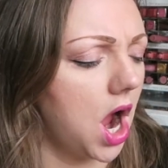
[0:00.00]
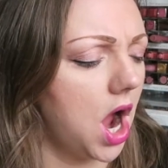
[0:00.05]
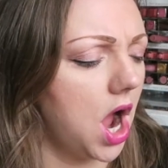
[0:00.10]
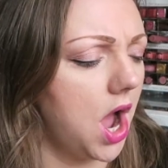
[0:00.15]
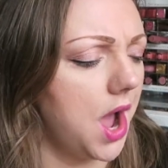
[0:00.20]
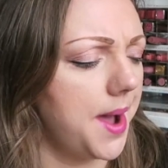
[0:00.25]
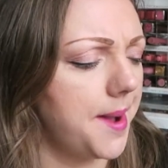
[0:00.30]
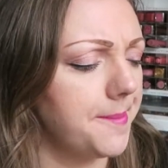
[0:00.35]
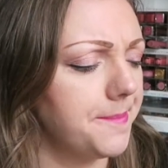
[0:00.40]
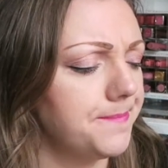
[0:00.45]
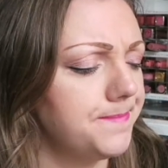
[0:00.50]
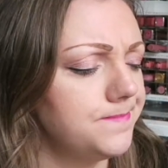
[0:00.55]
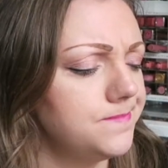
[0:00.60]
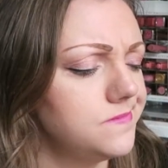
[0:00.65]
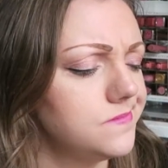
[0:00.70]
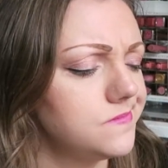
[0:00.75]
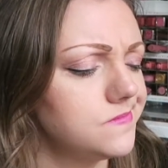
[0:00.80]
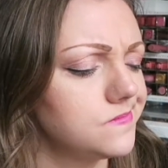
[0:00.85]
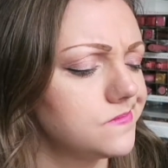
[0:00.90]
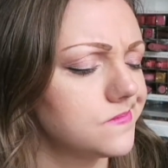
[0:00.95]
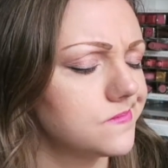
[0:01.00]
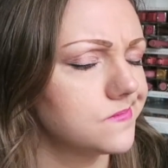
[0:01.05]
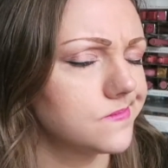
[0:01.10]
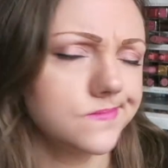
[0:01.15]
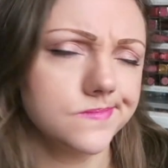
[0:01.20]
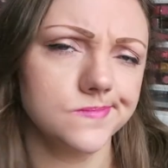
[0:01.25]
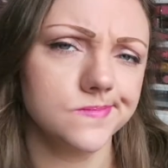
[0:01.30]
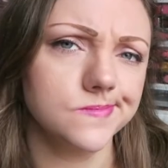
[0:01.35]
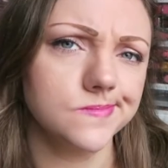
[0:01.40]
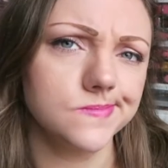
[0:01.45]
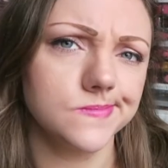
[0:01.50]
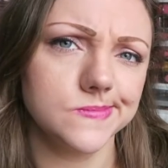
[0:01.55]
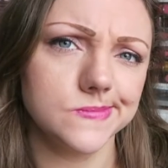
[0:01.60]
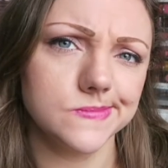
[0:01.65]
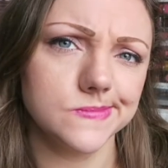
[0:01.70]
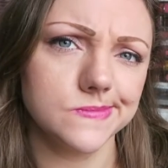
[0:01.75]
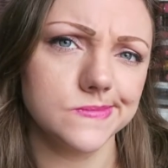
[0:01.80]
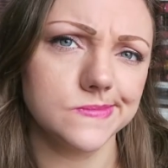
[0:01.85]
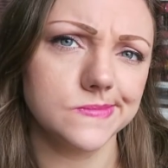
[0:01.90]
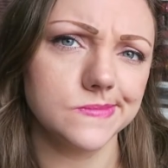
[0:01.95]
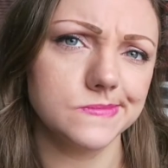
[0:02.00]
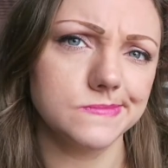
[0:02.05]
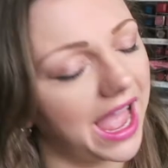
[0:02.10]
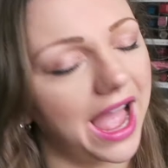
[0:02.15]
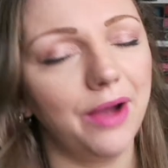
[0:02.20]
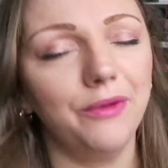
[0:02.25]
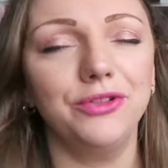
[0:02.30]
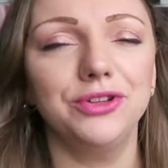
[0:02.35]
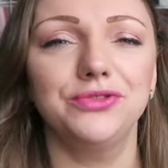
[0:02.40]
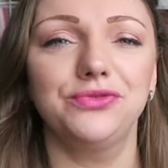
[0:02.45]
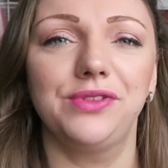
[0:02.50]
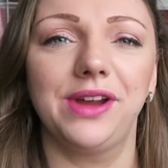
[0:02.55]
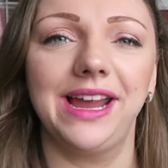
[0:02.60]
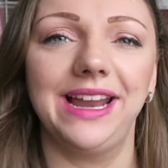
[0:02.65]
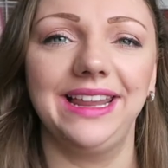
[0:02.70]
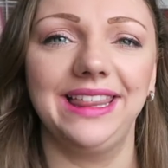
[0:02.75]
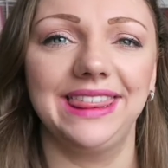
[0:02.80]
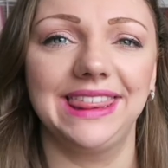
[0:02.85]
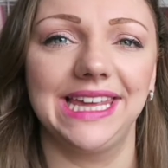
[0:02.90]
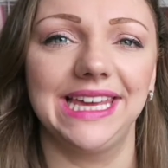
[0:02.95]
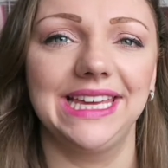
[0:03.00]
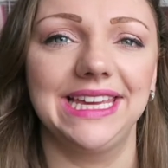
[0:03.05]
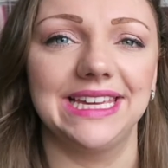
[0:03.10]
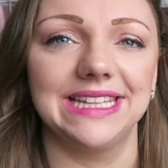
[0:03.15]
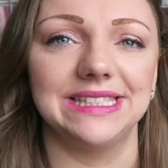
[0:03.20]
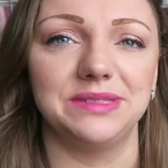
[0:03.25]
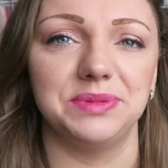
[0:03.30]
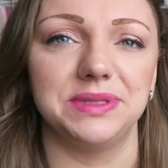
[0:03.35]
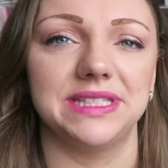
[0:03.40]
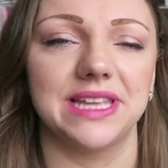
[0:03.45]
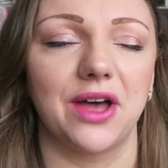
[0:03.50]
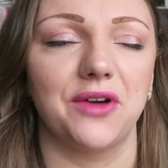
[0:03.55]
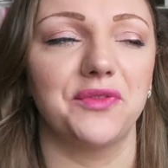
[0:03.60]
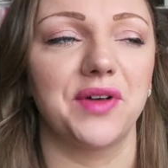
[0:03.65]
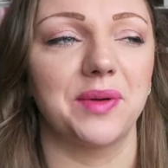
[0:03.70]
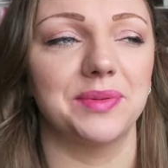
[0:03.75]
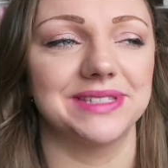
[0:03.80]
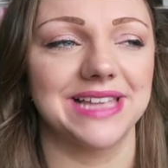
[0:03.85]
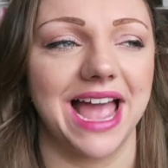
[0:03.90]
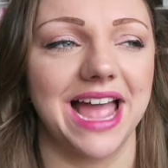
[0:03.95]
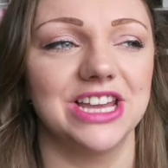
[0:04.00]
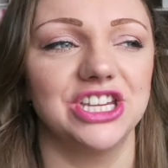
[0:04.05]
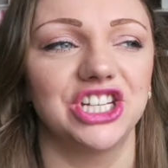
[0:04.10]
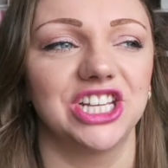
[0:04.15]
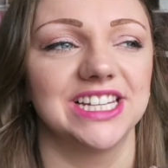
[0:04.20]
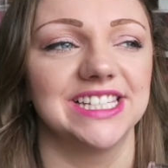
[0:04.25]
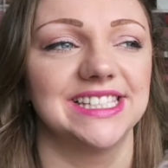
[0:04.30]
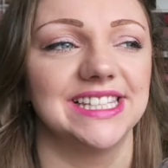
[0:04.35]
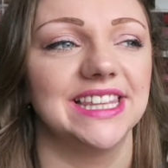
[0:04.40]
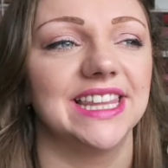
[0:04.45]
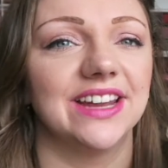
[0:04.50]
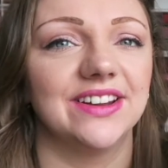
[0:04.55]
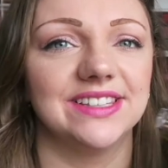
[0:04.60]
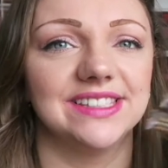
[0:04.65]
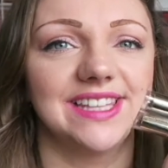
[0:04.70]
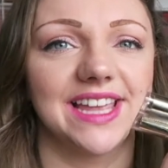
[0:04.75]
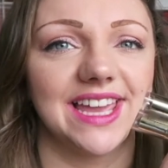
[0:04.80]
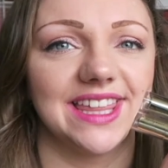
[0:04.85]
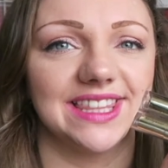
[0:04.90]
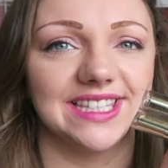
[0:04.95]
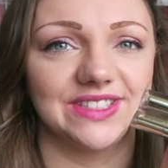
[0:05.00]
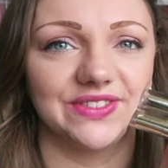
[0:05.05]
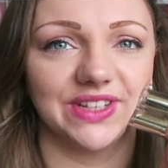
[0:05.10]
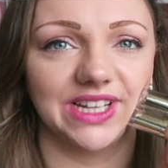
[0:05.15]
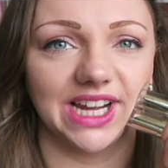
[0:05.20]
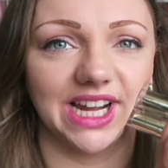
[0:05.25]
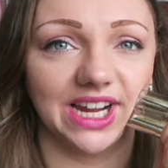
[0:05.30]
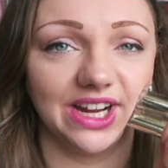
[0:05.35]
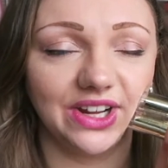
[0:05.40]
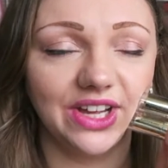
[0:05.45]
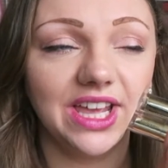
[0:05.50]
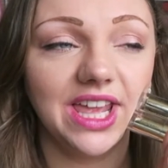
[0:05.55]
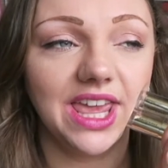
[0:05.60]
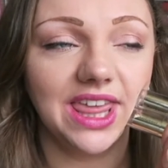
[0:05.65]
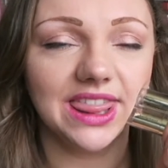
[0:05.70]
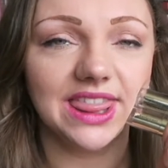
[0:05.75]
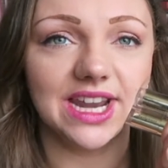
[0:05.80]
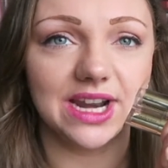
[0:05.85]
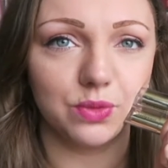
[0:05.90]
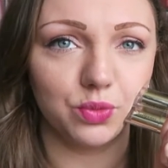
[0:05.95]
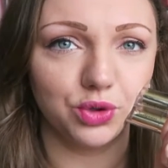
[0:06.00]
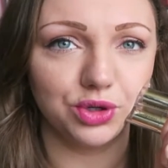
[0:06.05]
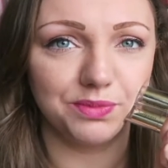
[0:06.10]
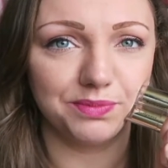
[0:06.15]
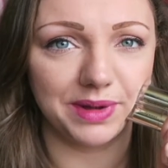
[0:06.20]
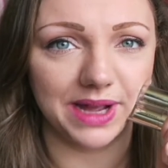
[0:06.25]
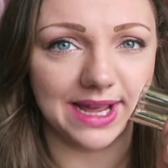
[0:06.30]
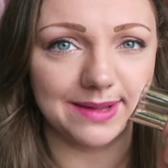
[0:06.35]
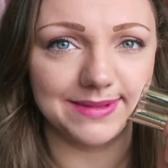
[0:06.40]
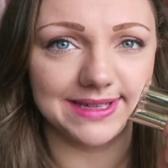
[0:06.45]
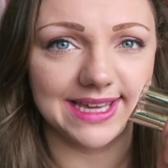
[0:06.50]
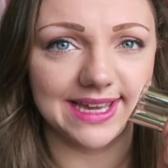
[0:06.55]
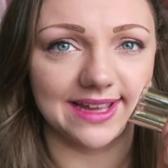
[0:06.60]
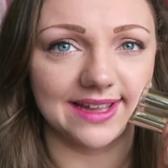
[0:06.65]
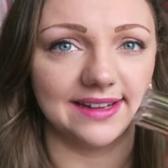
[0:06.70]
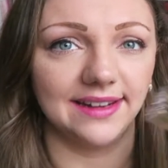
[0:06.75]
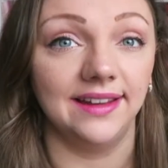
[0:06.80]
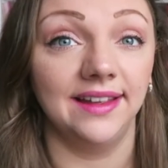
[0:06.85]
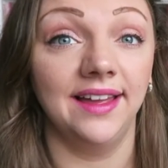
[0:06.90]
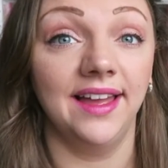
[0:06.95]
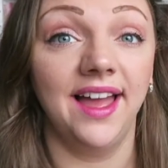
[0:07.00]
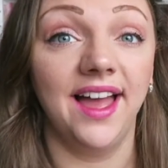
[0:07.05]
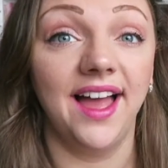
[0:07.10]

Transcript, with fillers: Um, I was really thinking to myself, I was actually going to sit there and say in this video that I wouldn't buy them again.